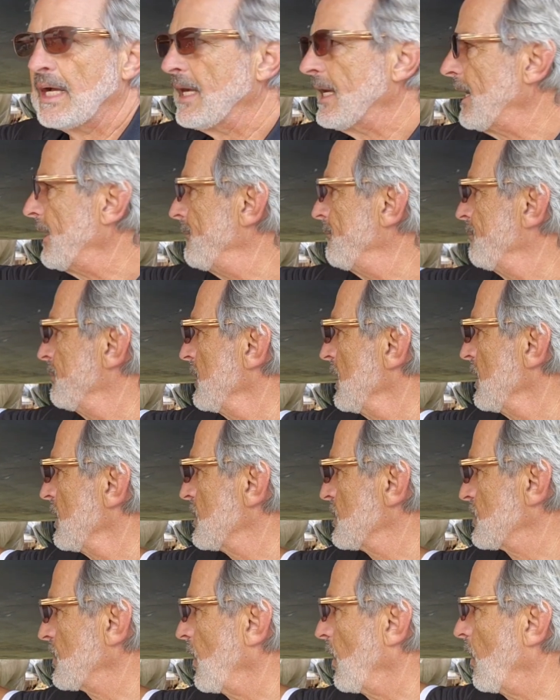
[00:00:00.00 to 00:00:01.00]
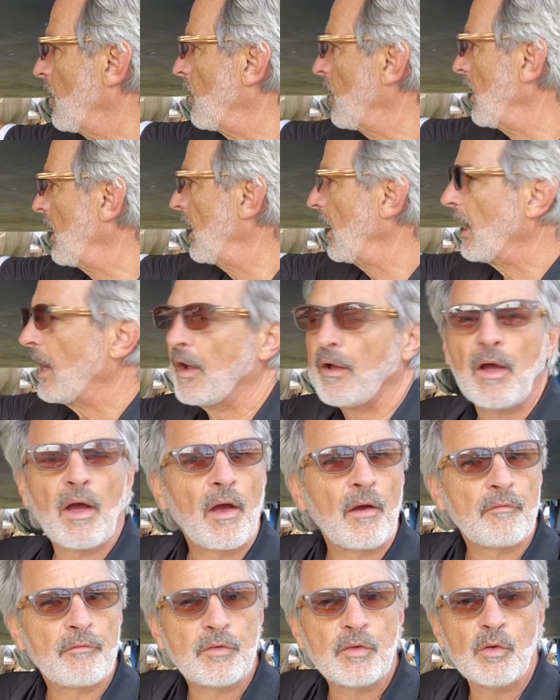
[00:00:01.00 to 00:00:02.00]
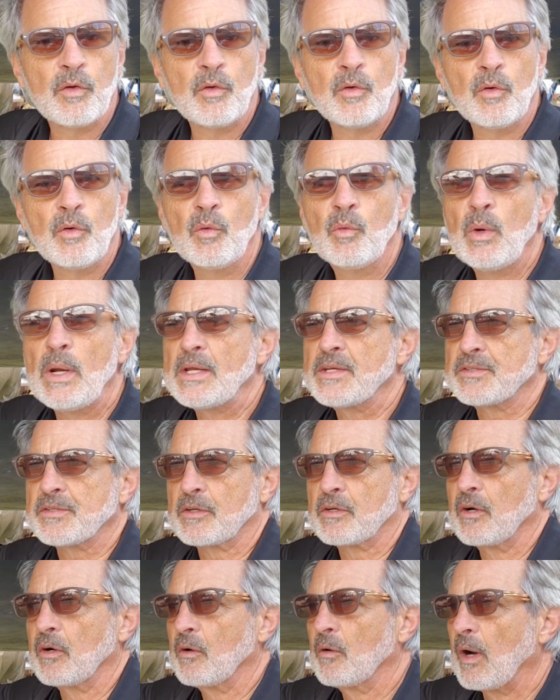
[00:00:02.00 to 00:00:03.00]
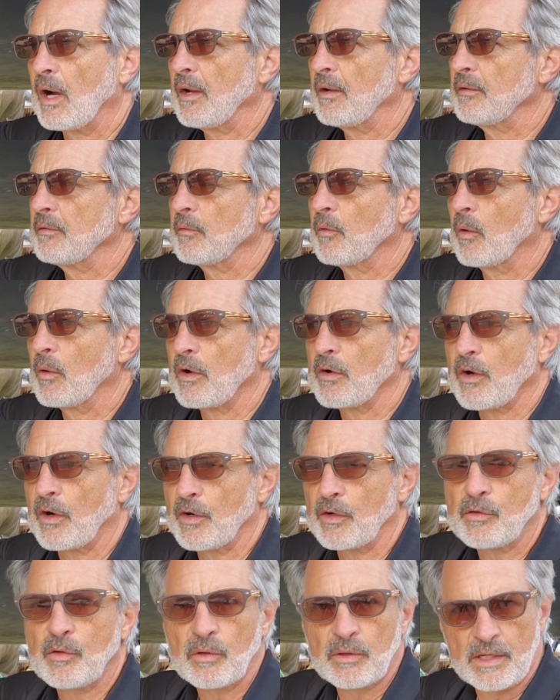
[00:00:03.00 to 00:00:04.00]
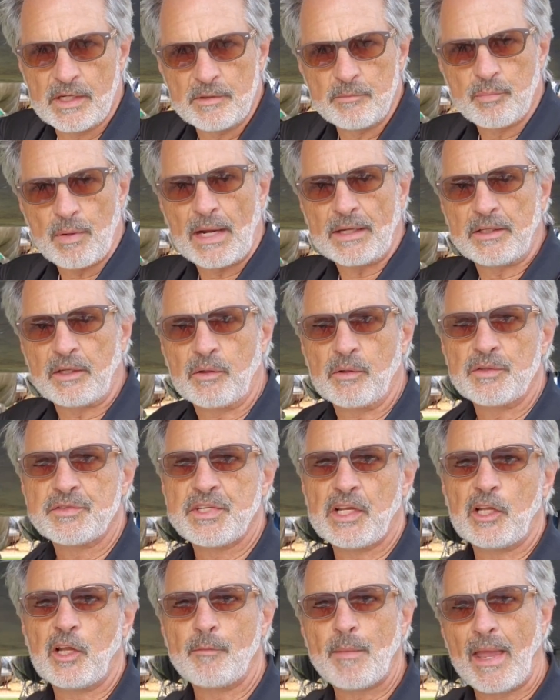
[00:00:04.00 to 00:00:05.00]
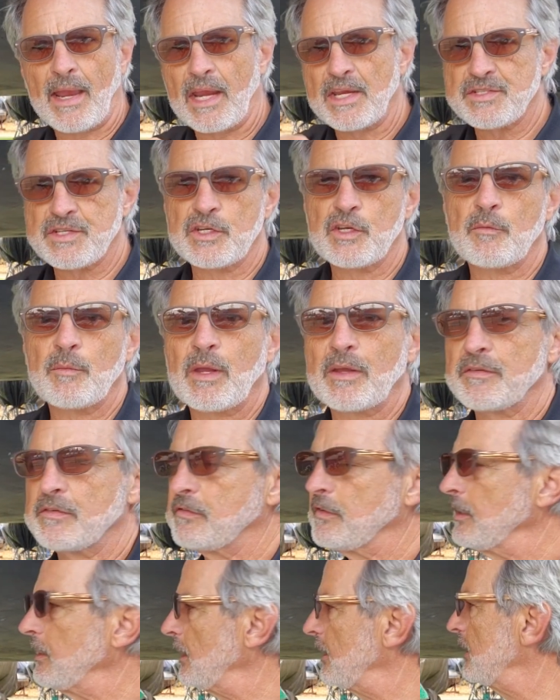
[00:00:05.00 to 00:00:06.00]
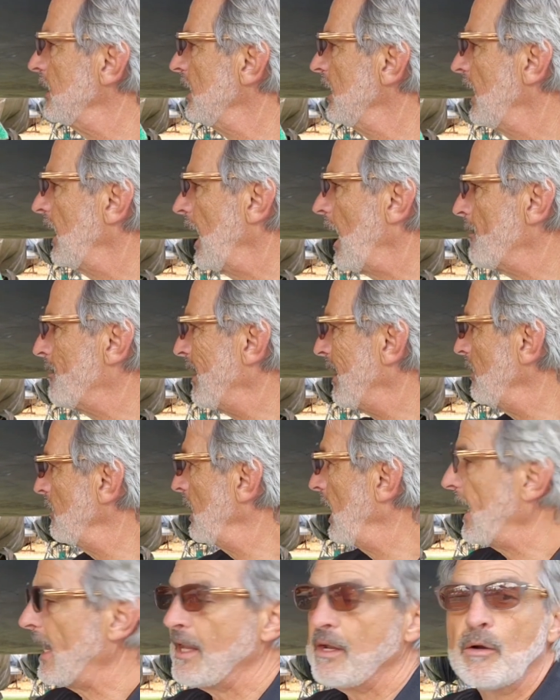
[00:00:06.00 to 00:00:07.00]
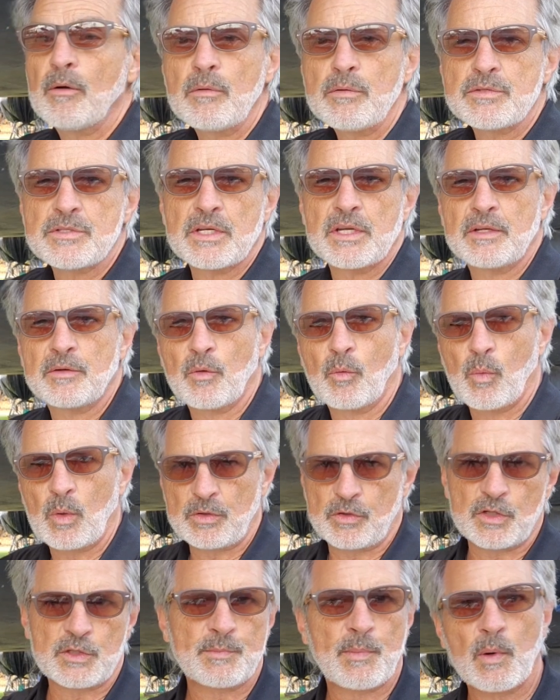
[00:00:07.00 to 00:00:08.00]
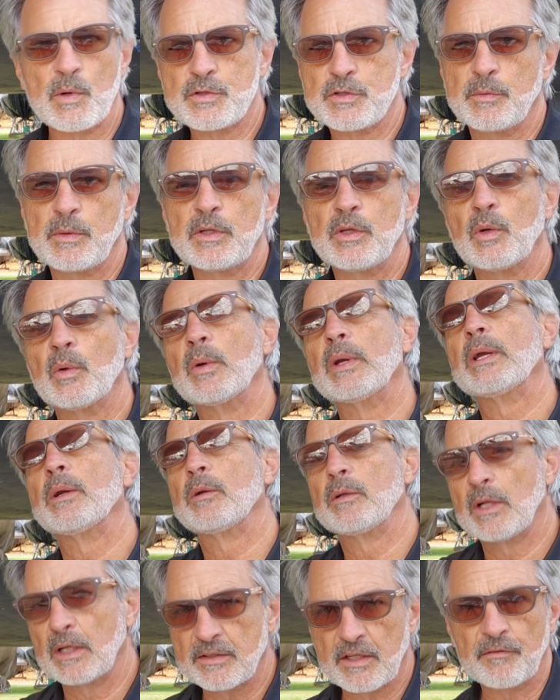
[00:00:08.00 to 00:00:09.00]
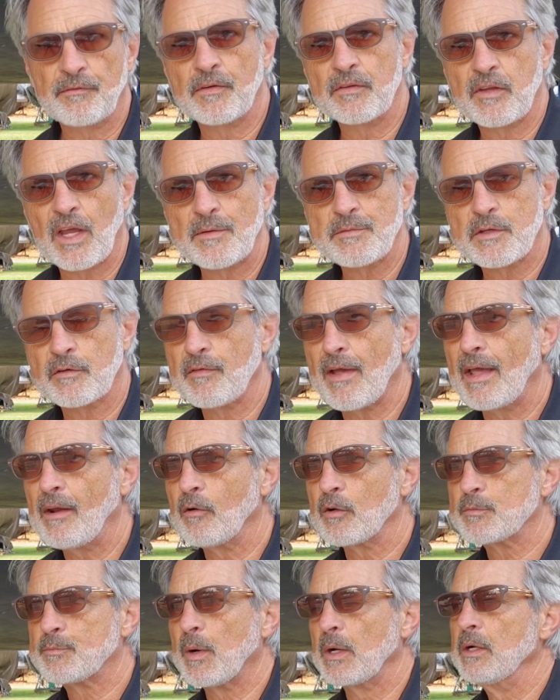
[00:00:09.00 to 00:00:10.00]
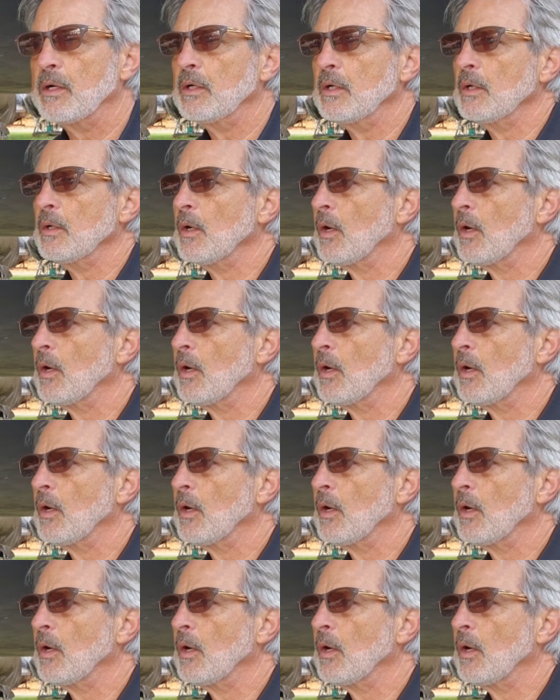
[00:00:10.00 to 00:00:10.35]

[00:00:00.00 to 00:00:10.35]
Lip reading: A few weeks ago I wrote an article in Practical Sailor magazine, you may have seen it, about anodes and what they're supposed to be doing, the different types of anodes. But